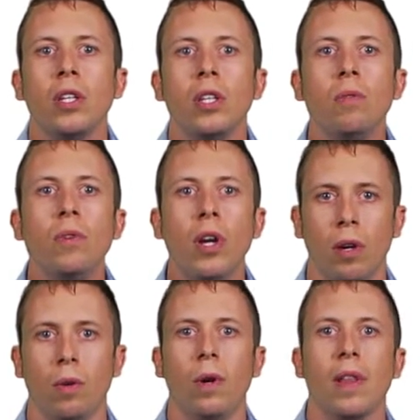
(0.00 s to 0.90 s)
you
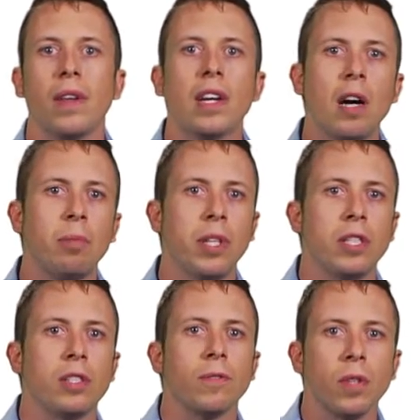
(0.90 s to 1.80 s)
know that
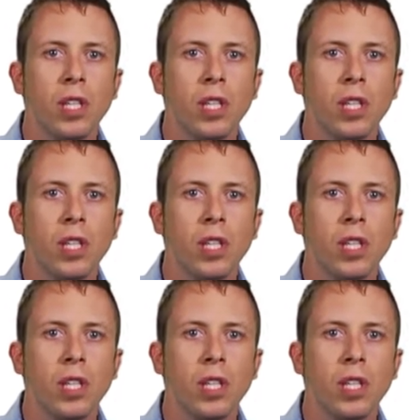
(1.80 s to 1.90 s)
compilation for